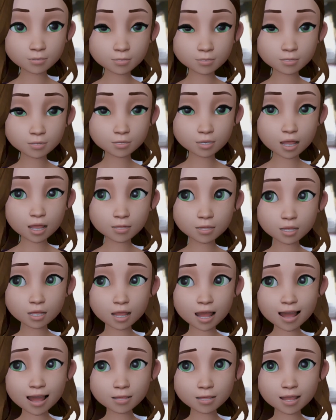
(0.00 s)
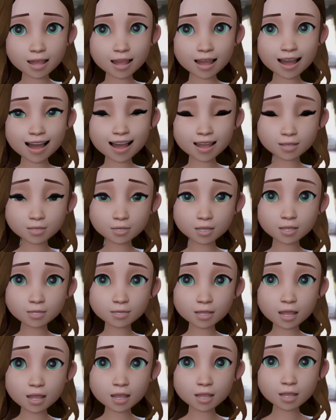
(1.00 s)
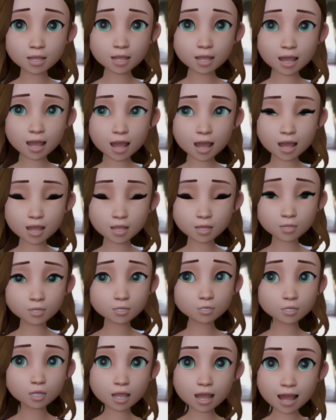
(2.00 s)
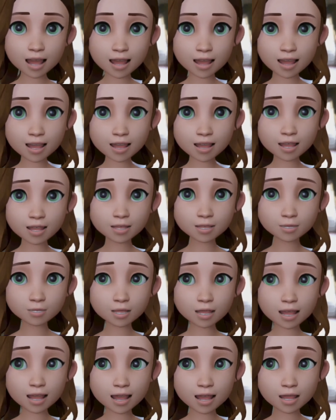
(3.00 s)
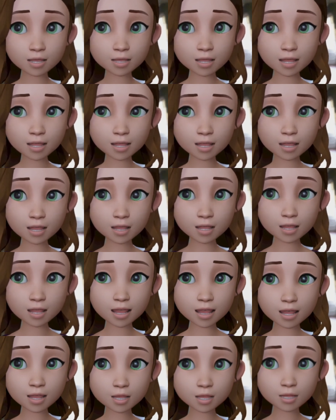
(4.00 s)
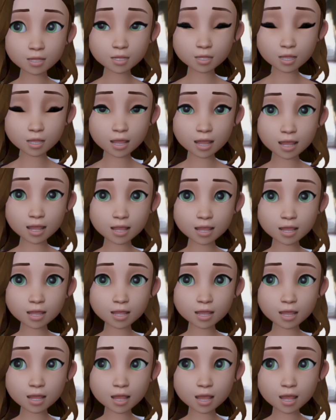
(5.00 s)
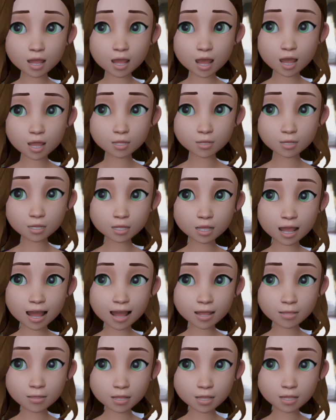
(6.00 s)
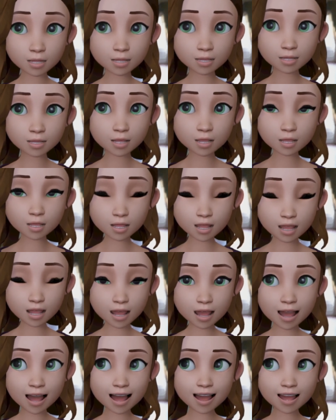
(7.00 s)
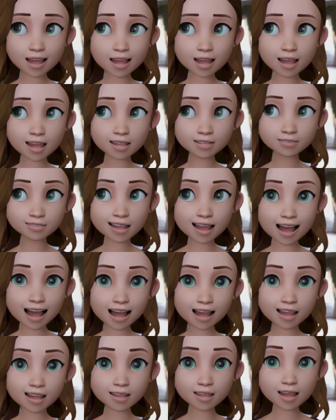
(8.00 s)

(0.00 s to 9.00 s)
thing what's happened in the last five years. If you like that kind of thing, you know, it's it's kind of touching on what's happened in the last yeah.